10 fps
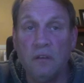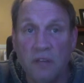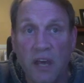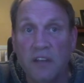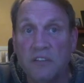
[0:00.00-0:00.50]

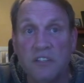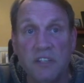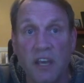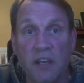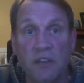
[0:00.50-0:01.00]
That is to
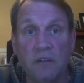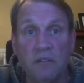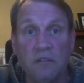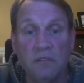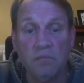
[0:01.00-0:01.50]
say, that
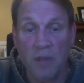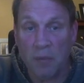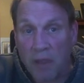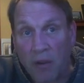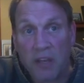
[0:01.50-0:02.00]

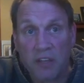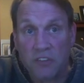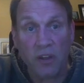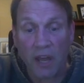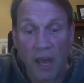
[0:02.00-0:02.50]
Americans
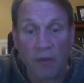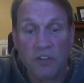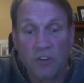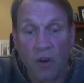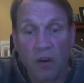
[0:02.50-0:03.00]
on
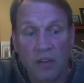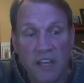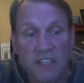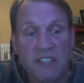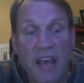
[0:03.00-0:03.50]
average are
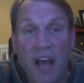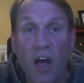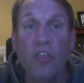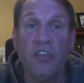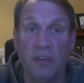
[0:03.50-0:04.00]
less
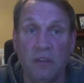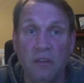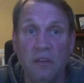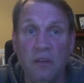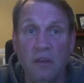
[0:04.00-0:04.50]
healthy
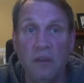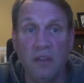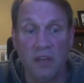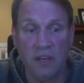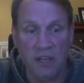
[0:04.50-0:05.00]

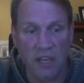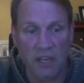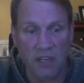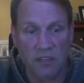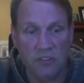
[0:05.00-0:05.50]
than
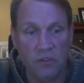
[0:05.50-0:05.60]
Canadians.